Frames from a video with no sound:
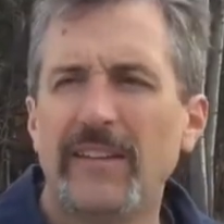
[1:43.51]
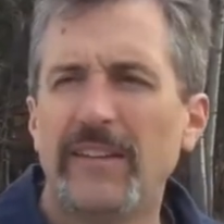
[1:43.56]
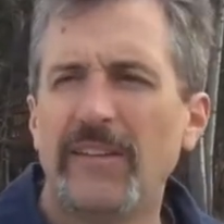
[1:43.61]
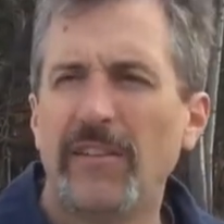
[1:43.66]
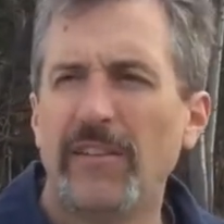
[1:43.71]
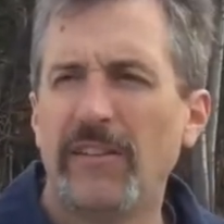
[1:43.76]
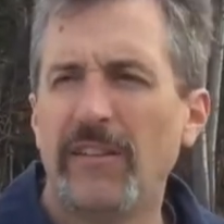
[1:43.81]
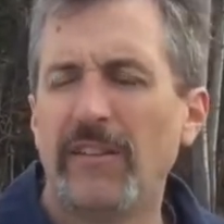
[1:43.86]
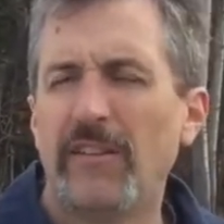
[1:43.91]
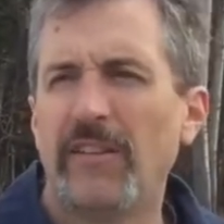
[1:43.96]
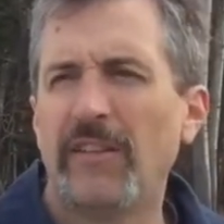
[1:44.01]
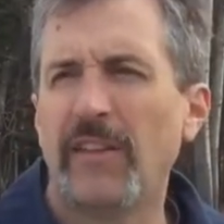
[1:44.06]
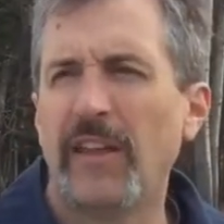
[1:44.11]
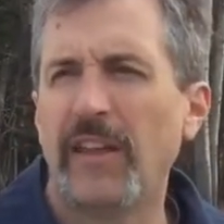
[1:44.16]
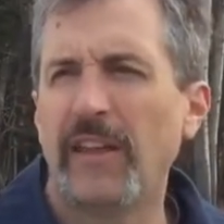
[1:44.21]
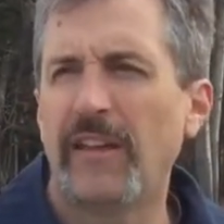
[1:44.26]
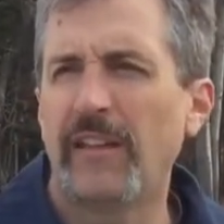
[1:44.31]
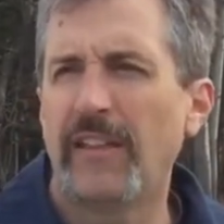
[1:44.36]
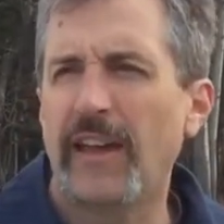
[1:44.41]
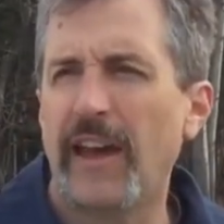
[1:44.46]
you, you
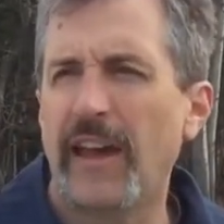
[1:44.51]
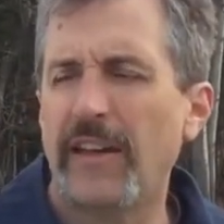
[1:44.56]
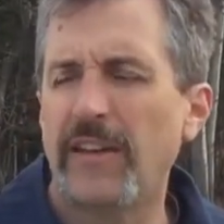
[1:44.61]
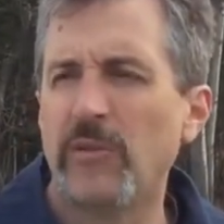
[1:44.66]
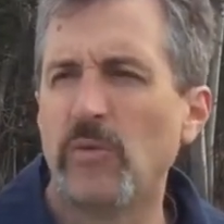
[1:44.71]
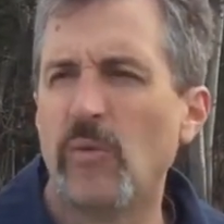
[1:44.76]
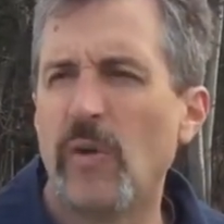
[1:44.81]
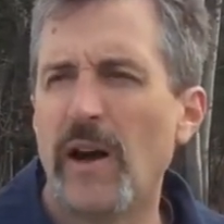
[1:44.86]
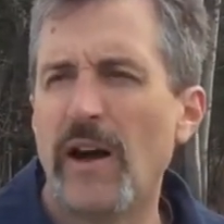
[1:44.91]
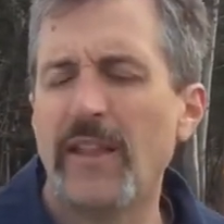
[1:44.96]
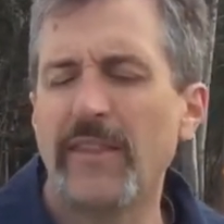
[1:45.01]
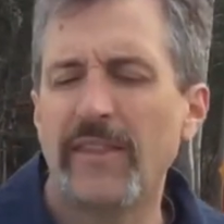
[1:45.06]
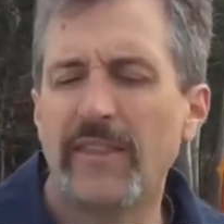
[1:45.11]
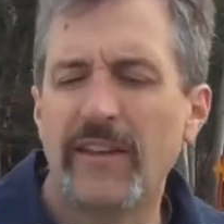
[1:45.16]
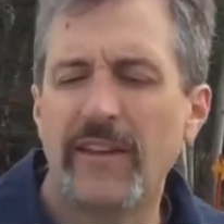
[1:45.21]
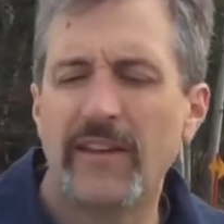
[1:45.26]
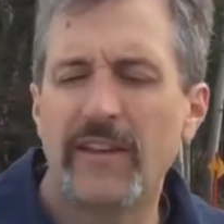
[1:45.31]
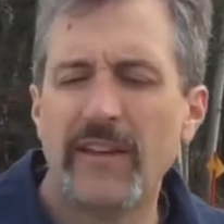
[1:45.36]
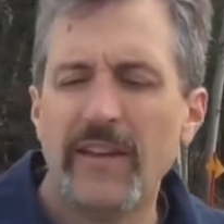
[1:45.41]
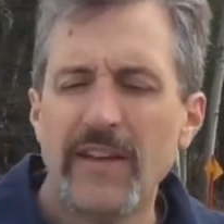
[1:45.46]
think that you want
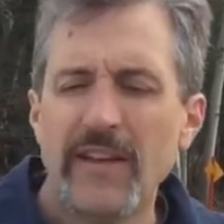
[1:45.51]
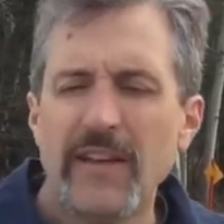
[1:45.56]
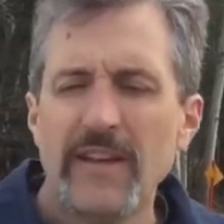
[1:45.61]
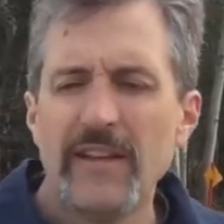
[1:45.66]
the,